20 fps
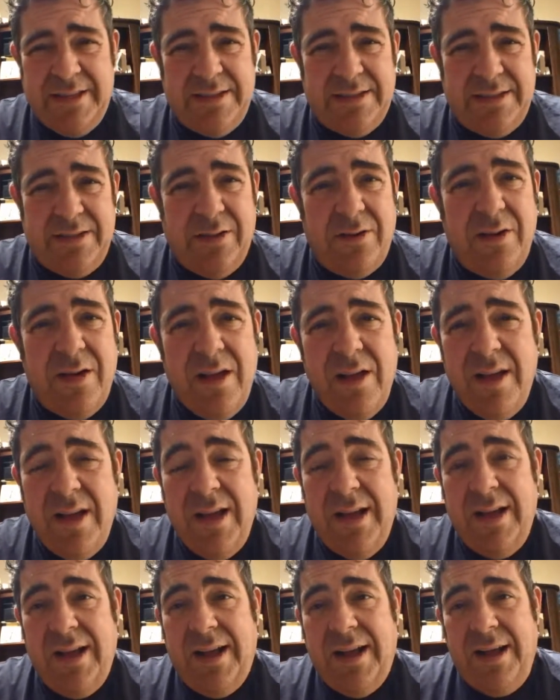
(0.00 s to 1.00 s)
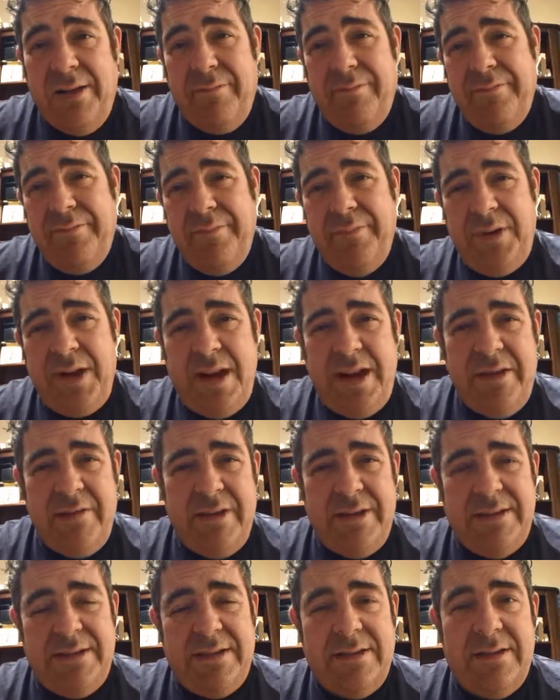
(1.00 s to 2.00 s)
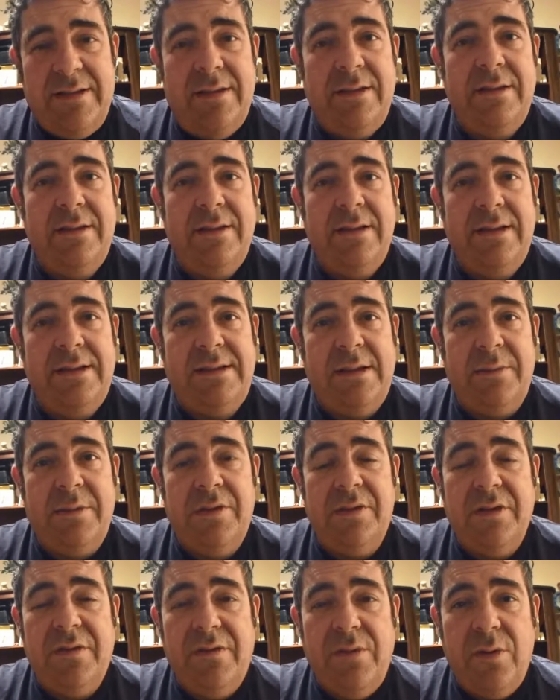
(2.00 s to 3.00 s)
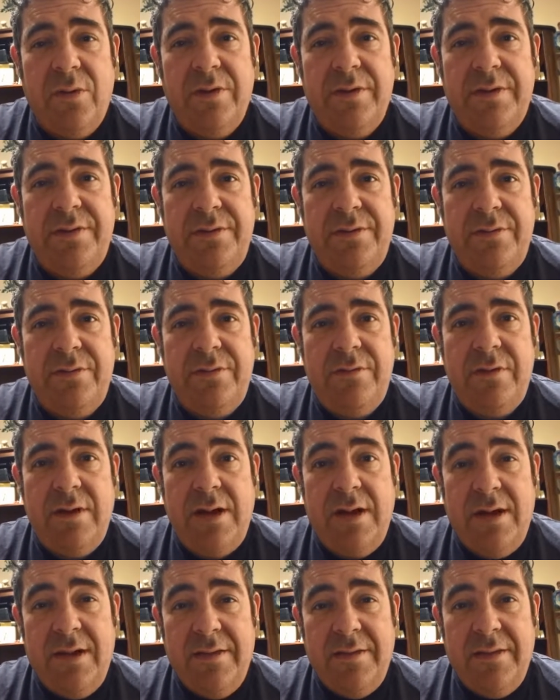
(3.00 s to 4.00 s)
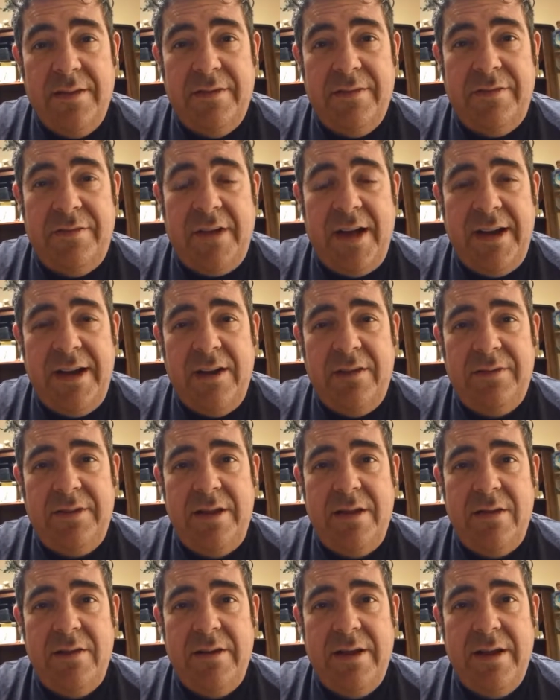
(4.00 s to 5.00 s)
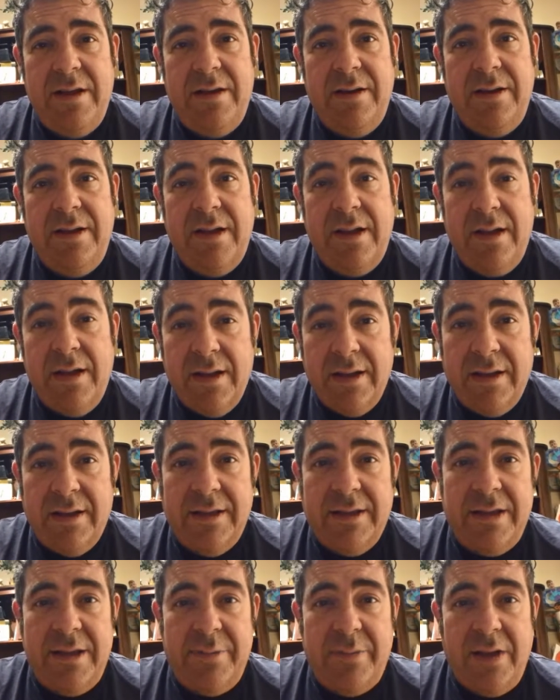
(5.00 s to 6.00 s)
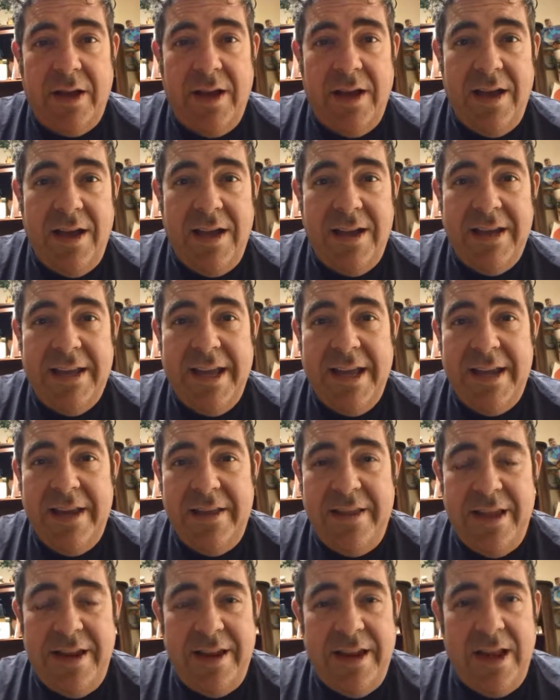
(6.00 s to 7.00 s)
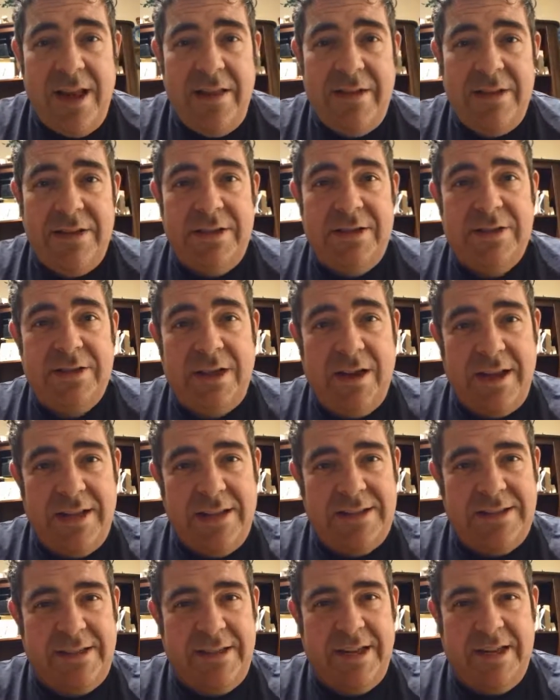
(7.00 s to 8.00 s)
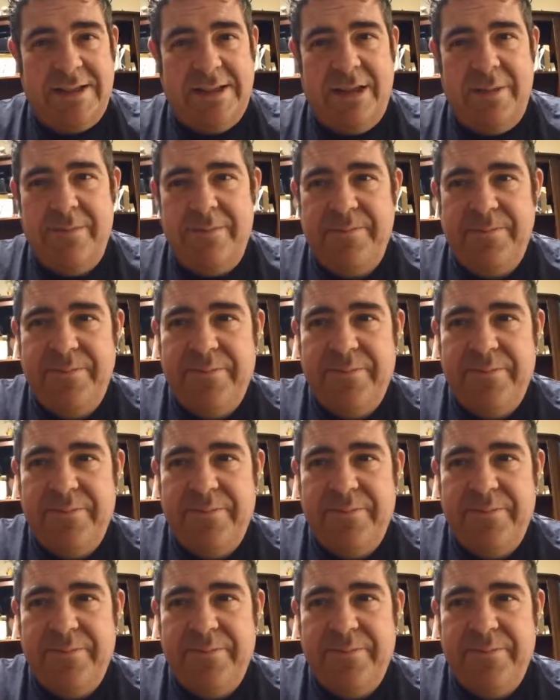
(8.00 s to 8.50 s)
So, but anyways, something to look forward to. Find out there and keep on gaining that knowledge. All right, see you next time.